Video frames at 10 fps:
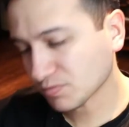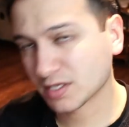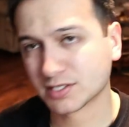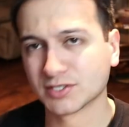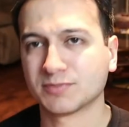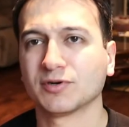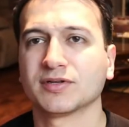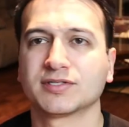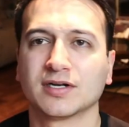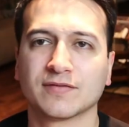So spoiler
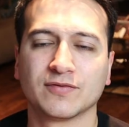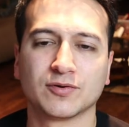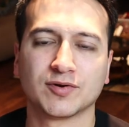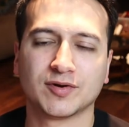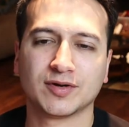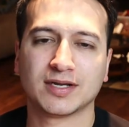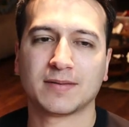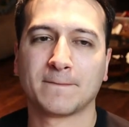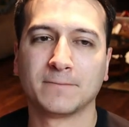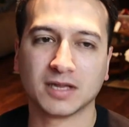talk for
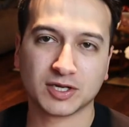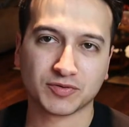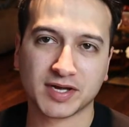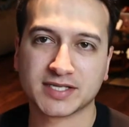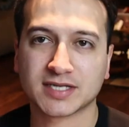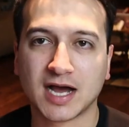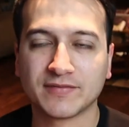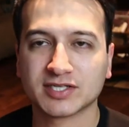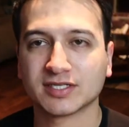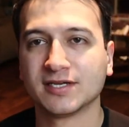Blood Rites.
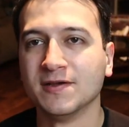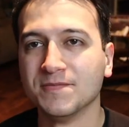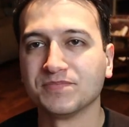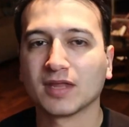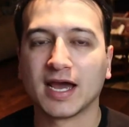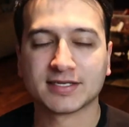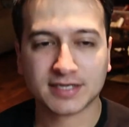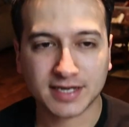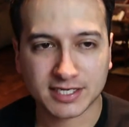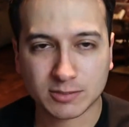Obviously, as I
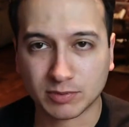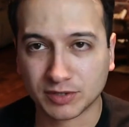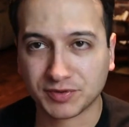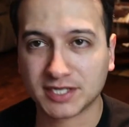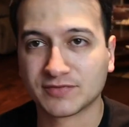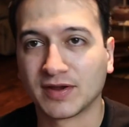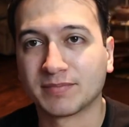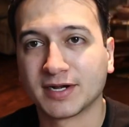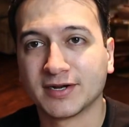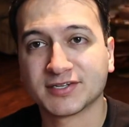guessed, Blood Rites,
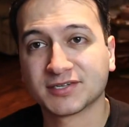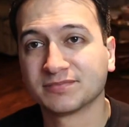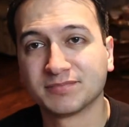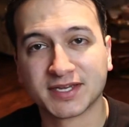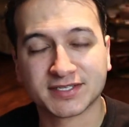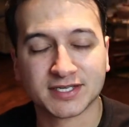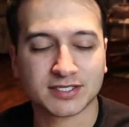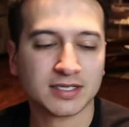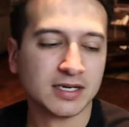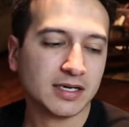vampires, makes sense.
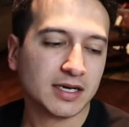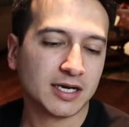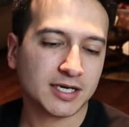So